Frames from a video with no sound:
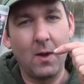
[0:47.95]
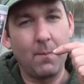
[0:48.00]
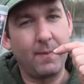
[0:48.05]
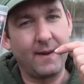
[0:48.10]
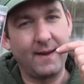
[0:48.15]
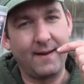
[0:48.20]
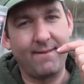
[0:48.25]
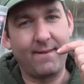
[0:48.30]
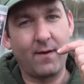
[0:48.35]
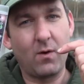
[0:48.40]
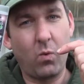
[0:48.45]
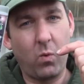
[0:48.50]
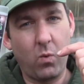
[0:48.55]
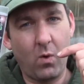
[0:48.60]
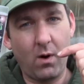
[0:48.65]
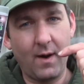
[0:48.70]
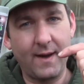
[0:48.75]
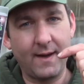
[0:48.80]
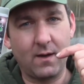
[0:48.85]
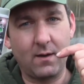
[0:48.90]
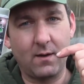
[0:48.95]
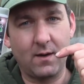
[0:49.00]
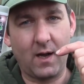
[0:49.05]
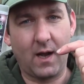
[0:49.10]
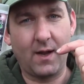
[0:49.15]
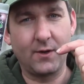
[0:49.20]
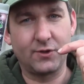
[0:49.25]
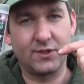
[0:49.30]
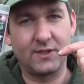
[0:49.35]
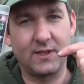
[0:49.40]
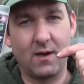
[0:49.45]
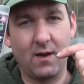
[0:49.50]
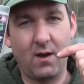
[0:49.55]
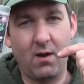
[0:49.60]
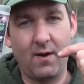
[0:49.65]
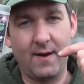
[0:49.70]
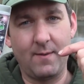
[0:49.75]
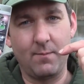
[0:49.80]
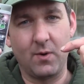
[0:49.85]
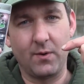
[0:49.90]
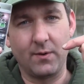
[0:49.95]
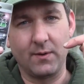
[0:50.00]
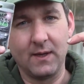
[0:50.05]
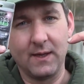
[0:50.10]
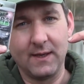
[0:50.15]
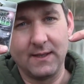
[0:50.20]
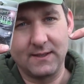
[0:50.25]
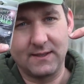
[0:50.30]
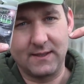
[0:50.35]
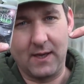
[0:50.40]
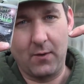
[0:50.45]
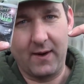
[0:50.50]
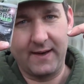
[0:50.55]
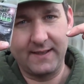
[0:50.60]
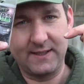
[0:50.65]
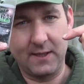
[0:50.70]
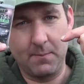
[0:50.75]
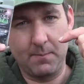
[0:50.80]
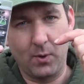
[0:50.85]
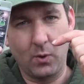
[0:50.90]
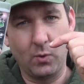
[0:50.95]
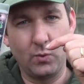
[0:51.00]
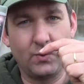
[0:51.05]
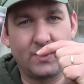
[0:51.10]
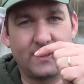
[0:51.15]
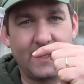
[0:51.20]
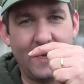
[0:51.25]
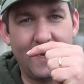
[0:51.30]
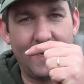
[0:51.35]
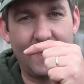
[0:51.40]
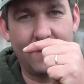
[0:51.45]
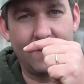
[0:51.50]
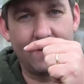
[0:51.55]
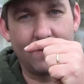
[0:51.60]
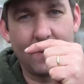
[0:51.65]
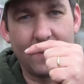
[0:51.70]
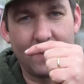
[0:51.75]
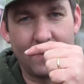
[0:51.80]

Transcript: being quite close in alignment. So as it pulls it in,